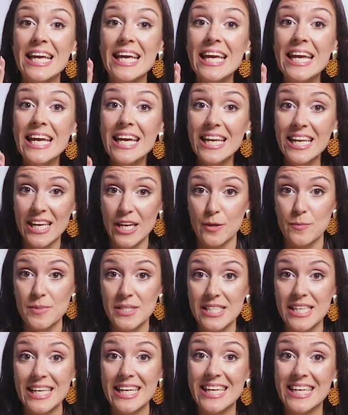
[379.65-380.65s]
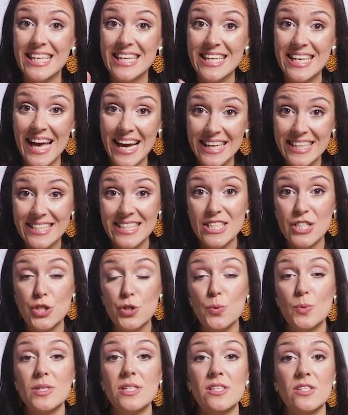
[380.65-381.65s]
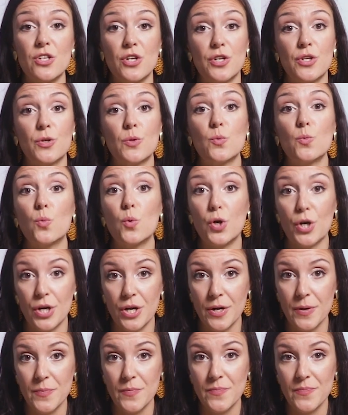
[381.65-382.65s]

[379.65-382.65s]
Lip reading: idioms connected to a certain word.